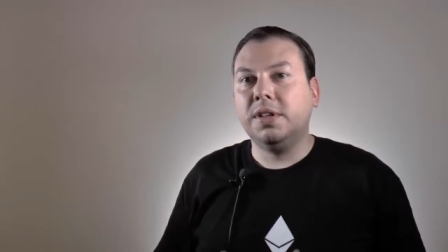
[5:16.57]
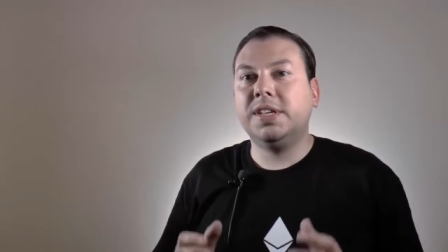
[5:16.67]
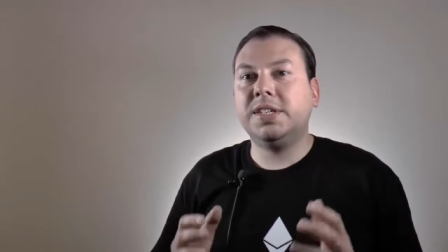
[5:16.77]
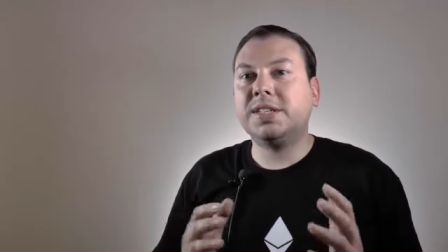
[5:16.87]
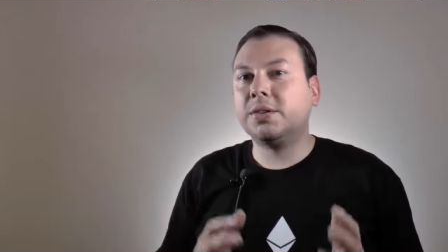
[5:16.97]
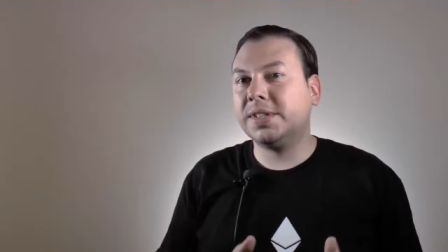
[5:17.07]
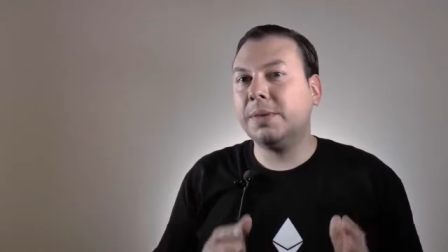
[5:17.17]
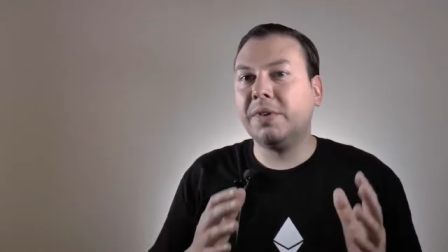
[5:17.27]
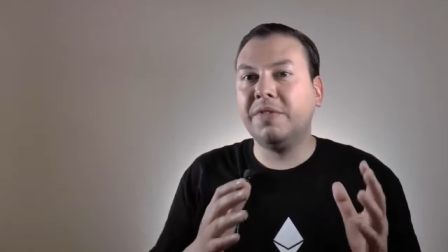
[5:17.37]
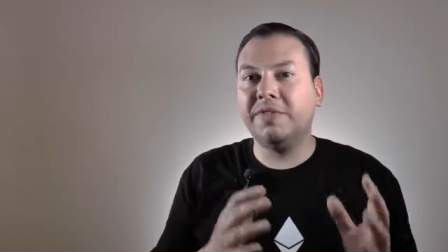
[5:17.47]
There's this
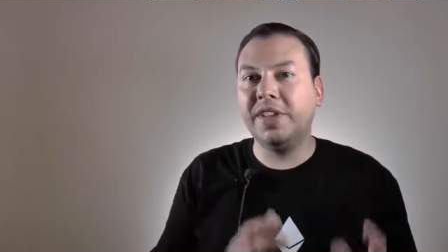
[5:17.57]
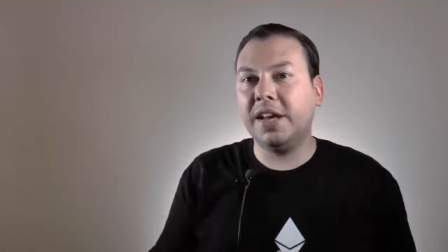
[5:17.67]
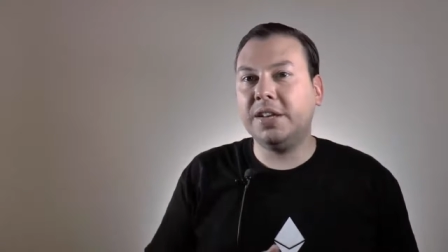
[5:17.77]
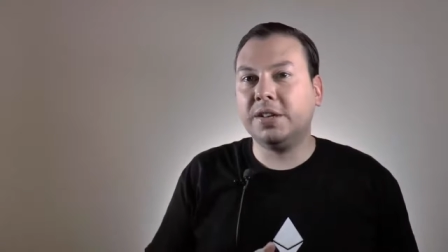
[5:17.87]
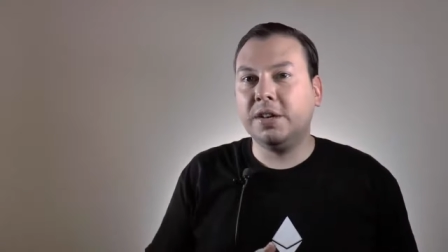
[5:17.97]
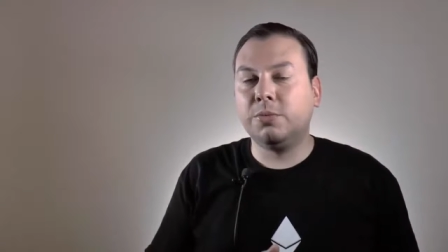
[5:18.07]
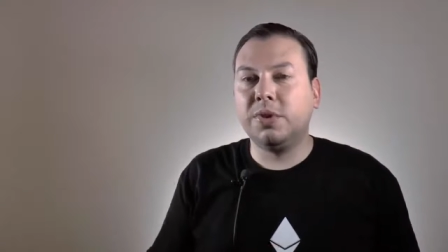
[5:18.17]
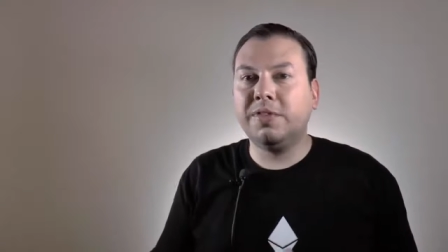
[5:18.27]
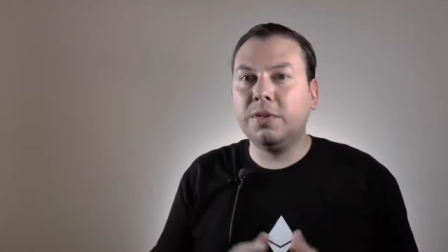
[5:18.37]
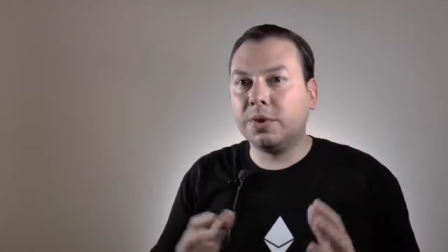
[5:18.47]
concept of the village,
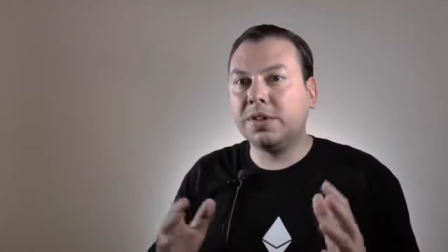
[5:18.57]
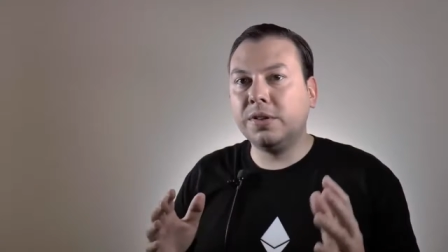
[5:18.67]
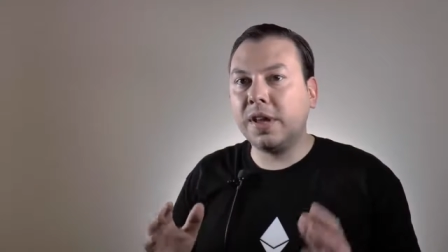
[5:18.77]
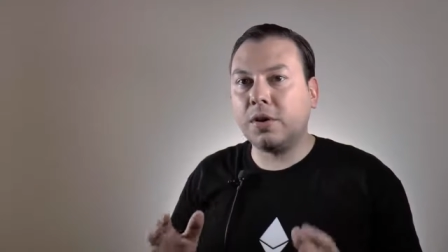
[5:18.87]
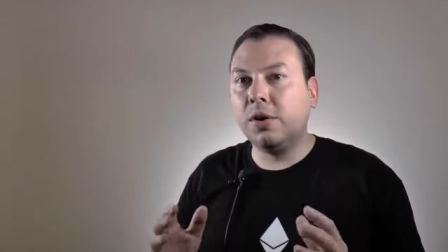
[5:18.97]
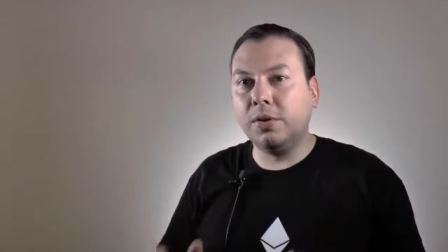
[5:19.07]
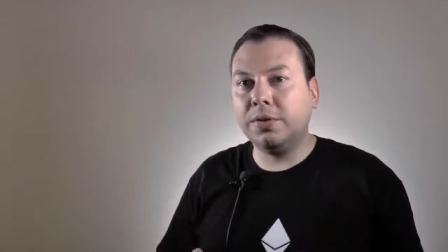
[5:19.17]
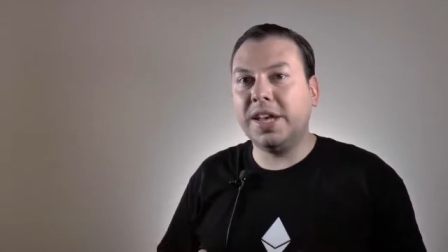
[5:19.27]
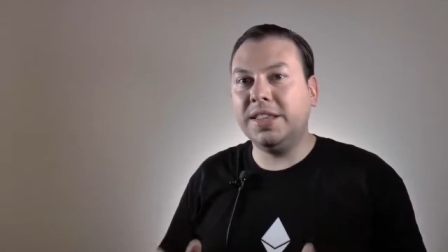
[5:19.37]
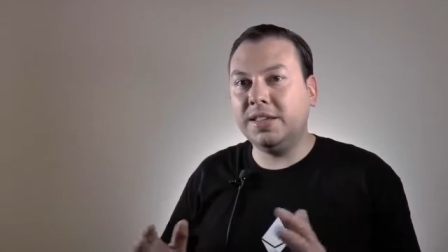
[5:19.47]
where if you were to take a
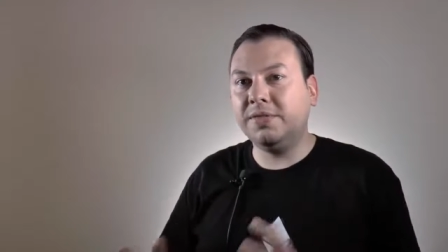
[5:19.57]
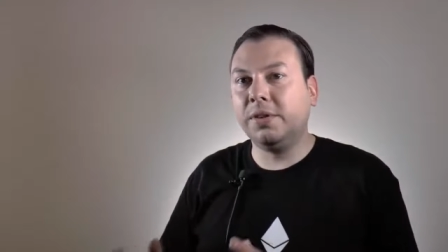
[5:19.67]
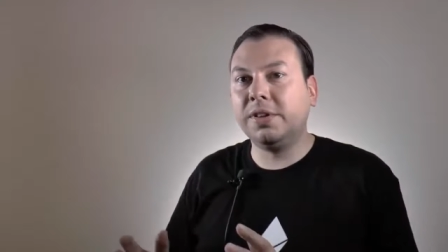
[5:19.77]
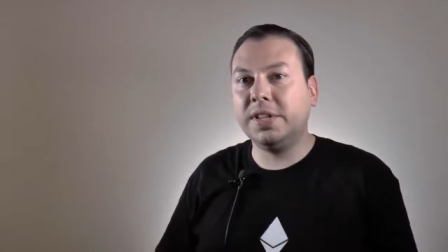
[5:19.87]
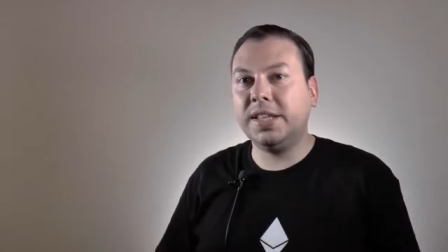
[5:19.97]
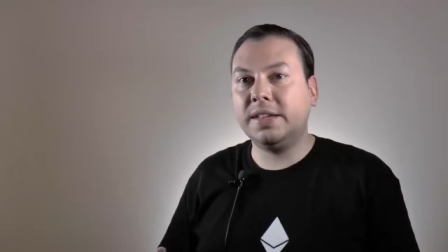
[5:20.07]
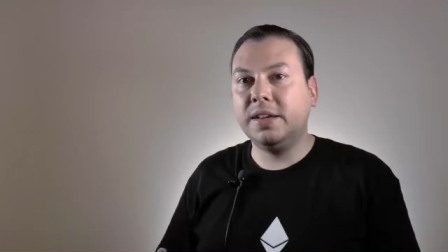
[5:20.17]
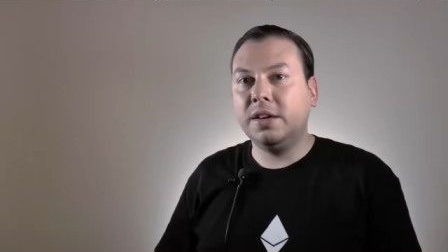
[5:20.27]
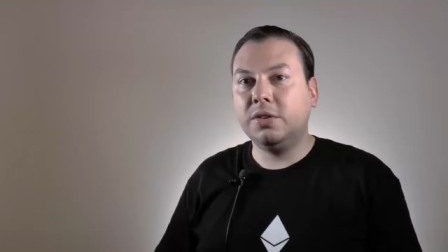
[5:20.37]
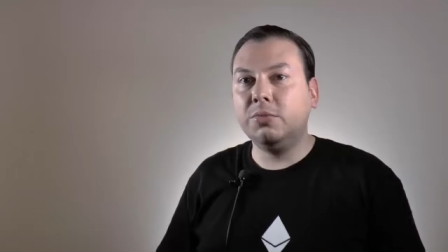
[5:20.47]
loan and default on it,
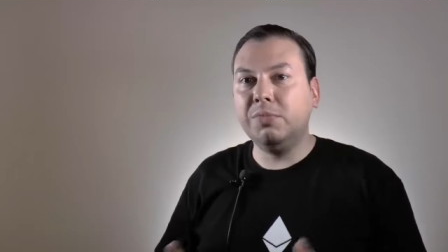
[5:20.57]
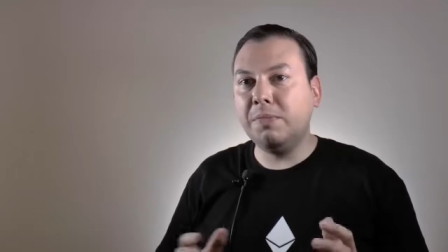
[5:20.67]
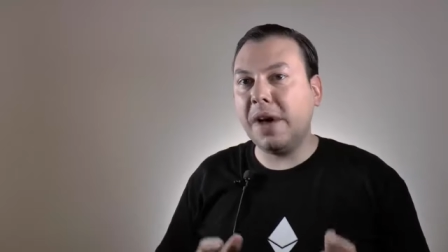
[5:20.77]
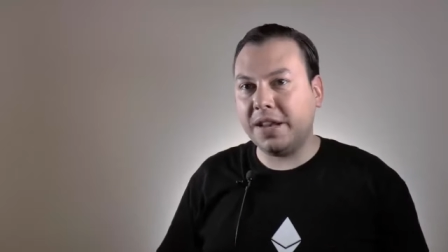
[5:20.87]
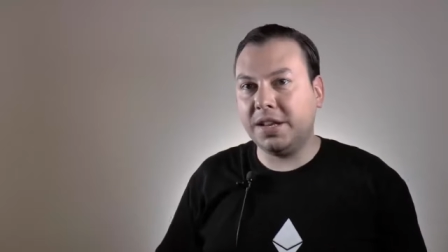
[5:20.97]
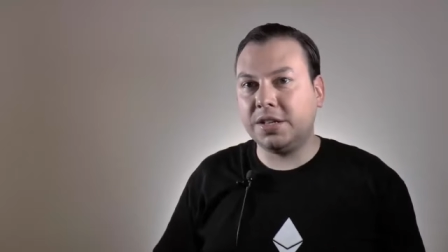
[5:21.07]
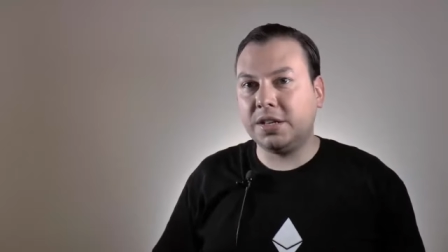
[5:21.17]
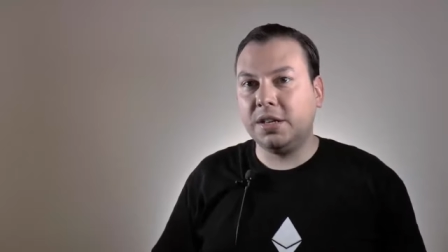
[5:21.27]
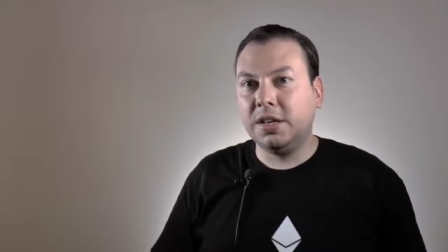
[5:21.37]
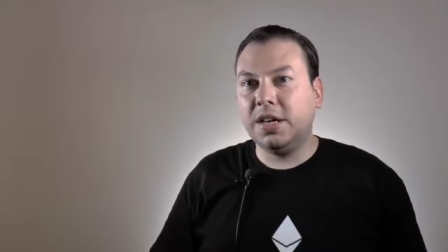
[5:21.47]
you'd be banished.